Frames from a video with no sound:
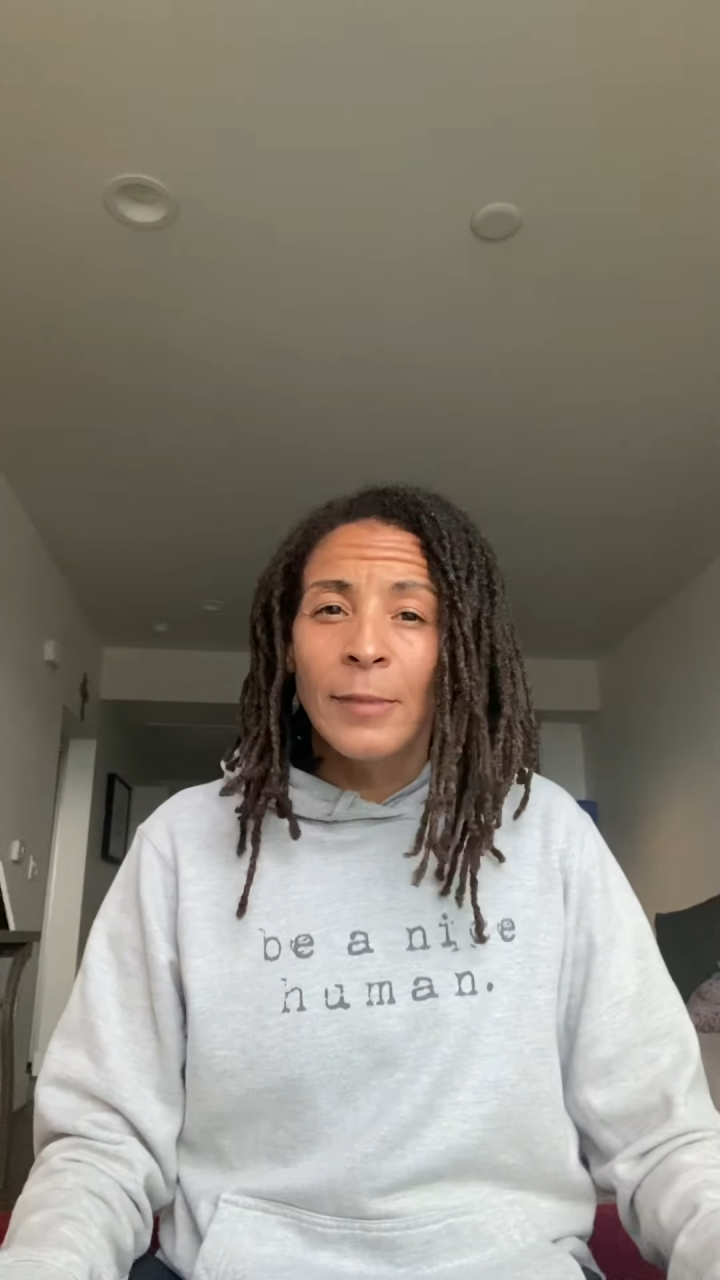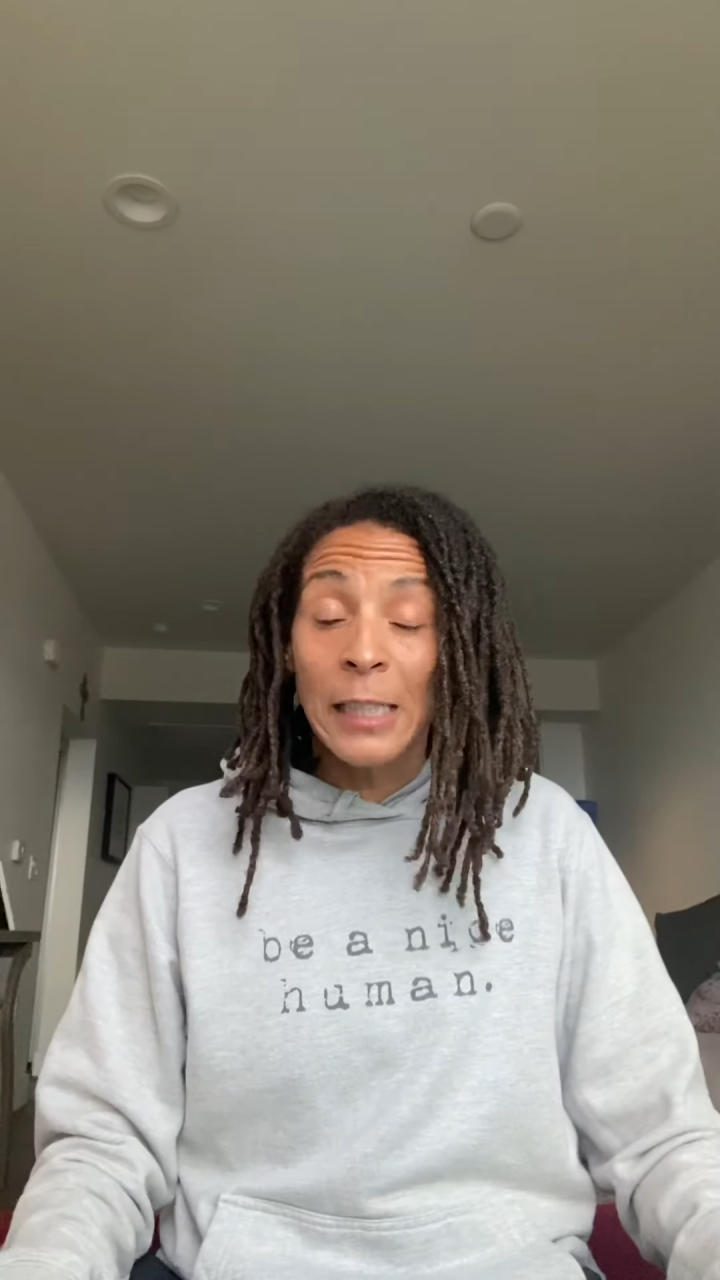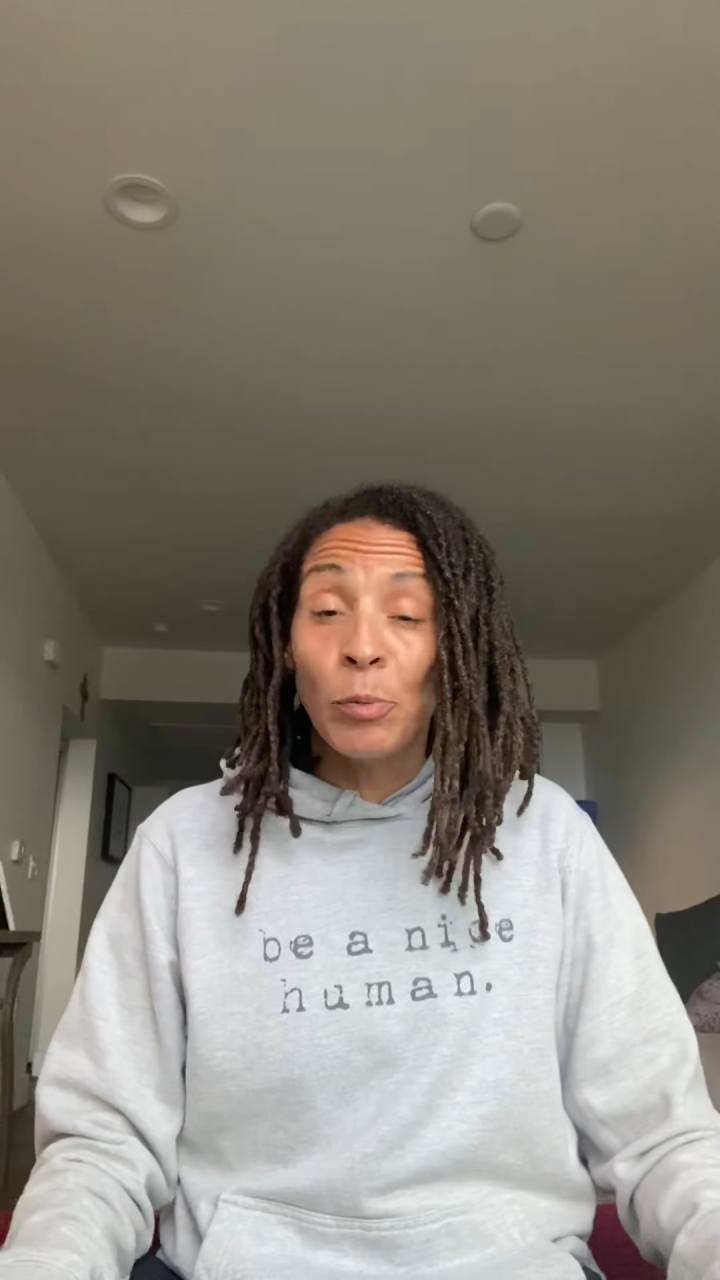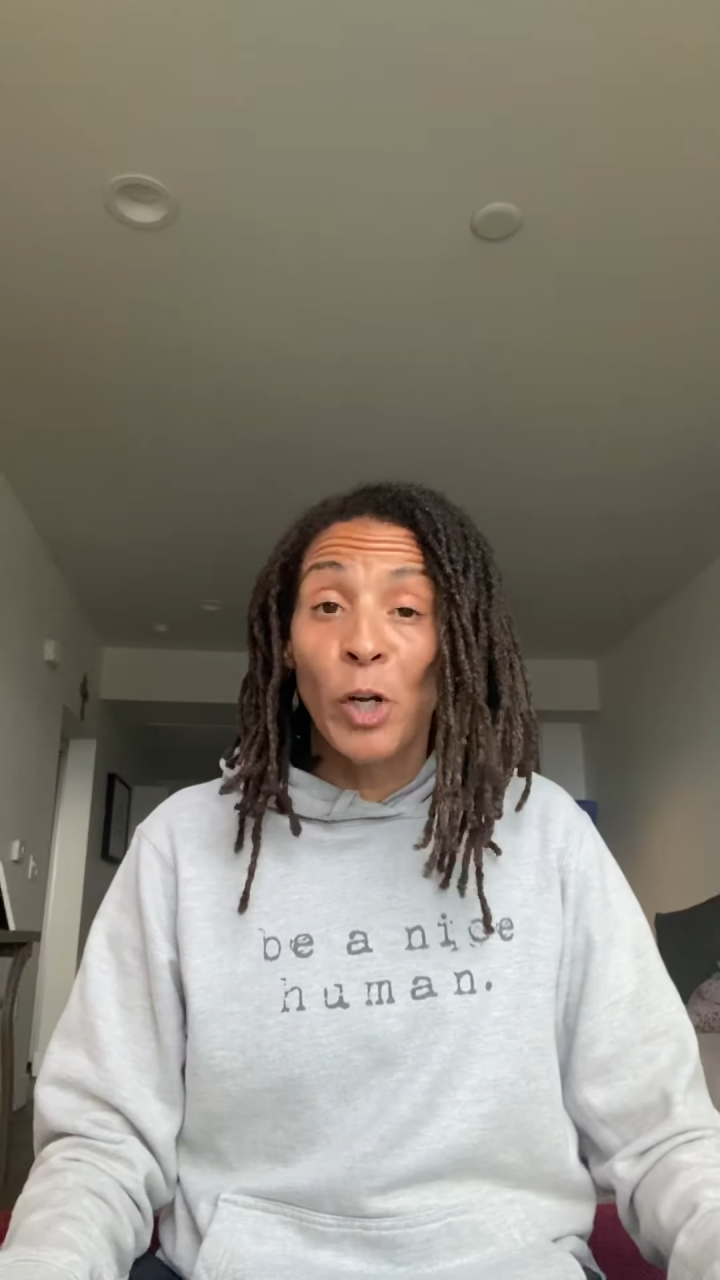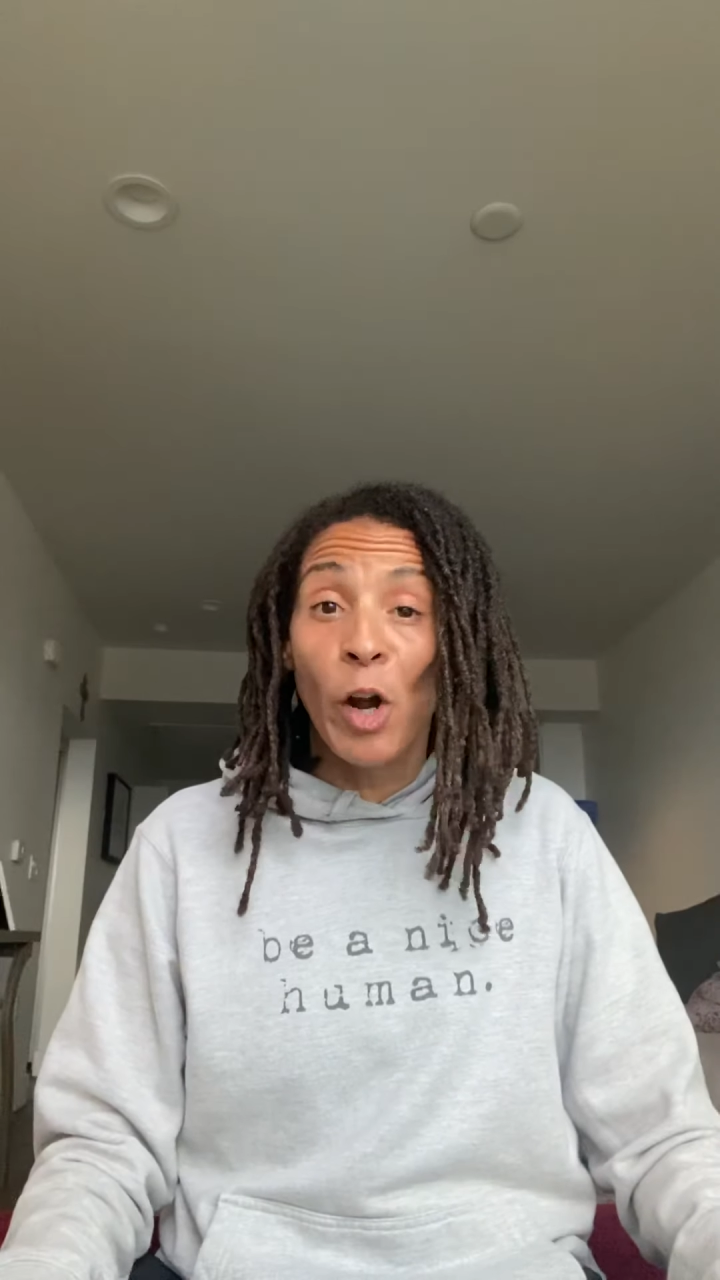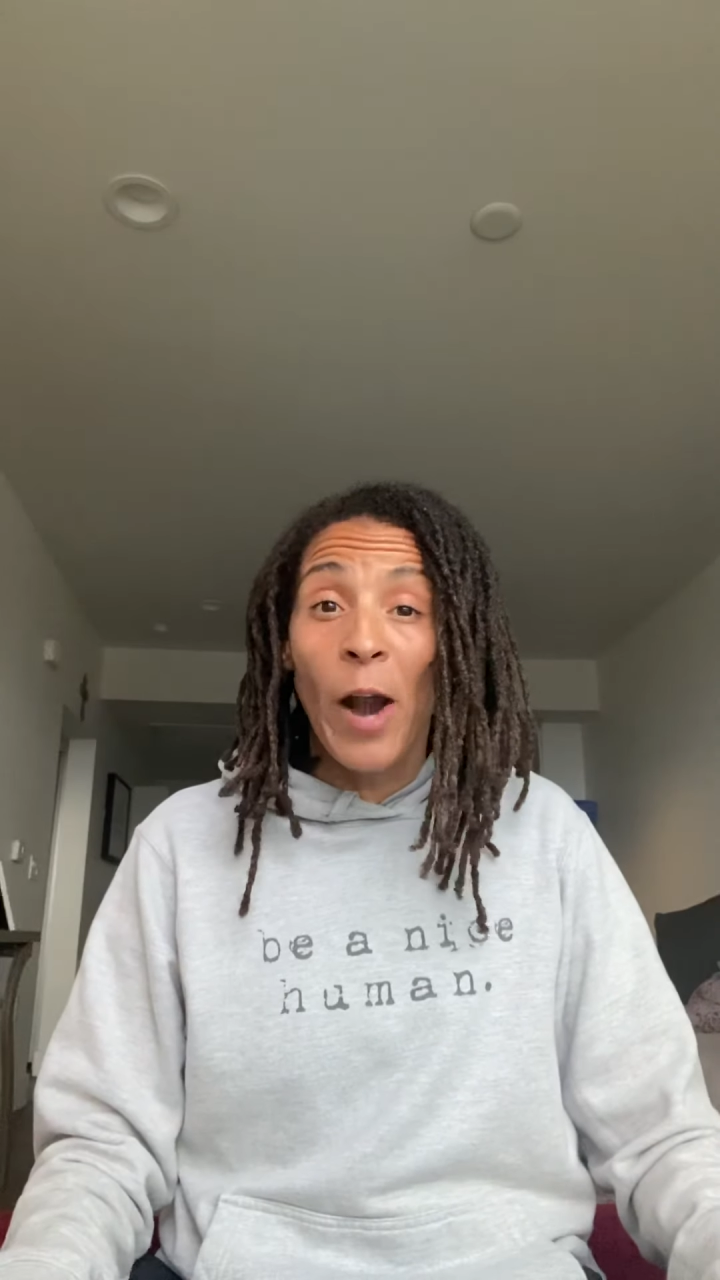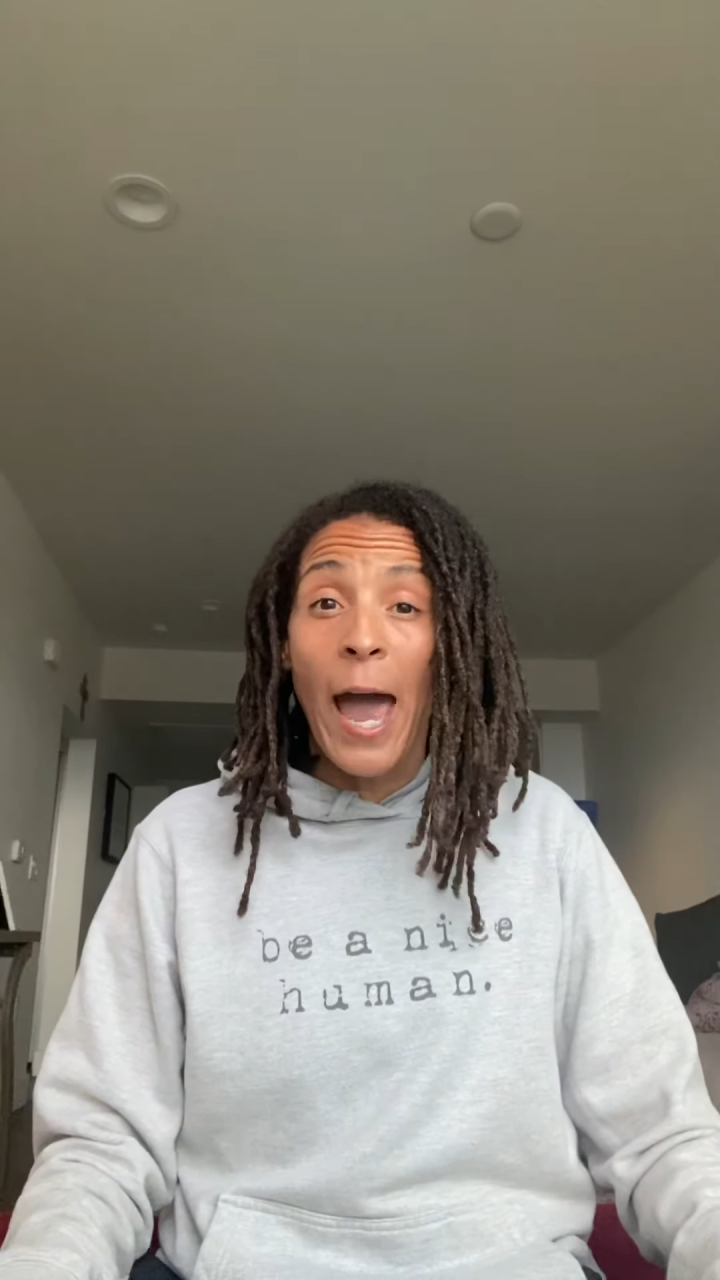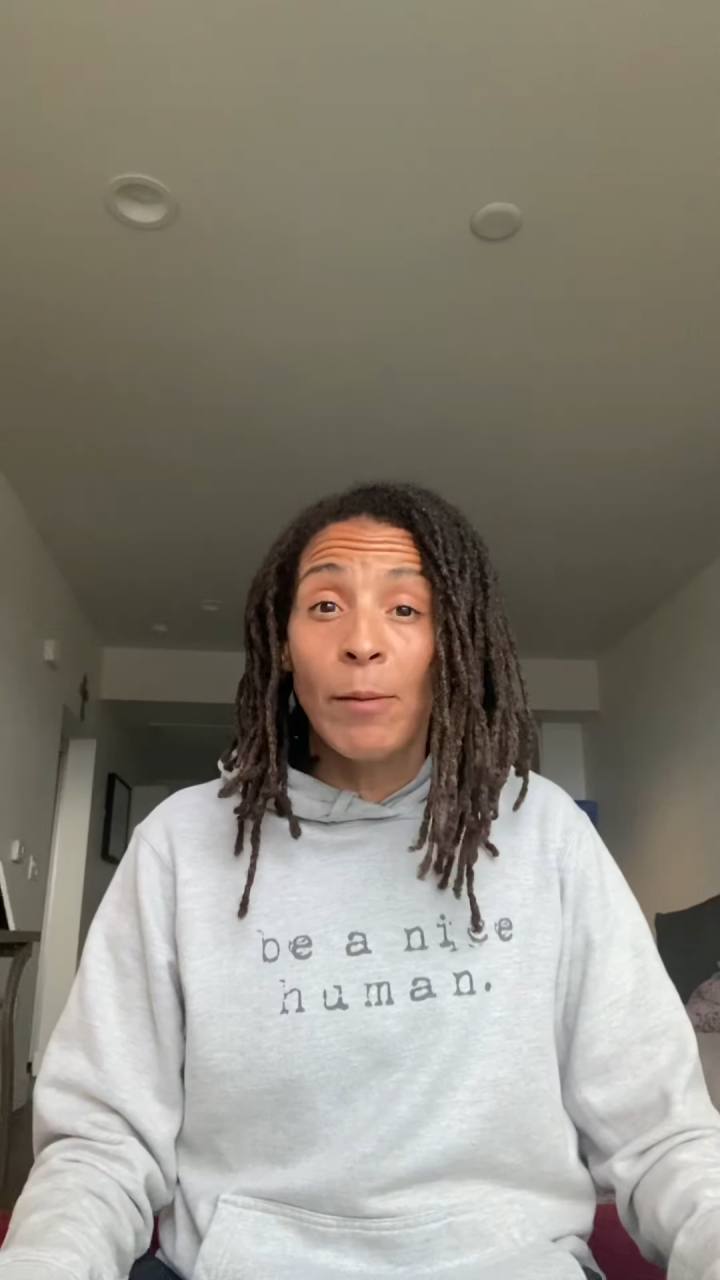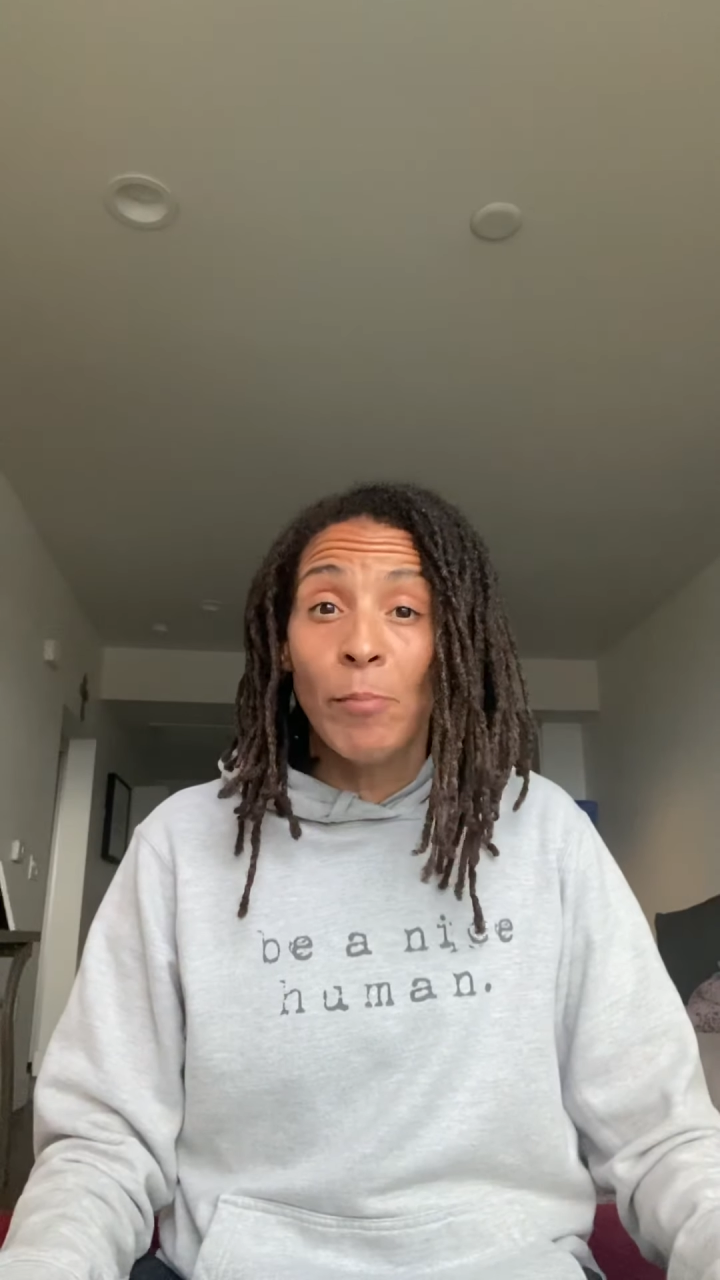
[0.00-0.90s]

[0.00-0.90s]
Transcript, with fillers: That's where you're at,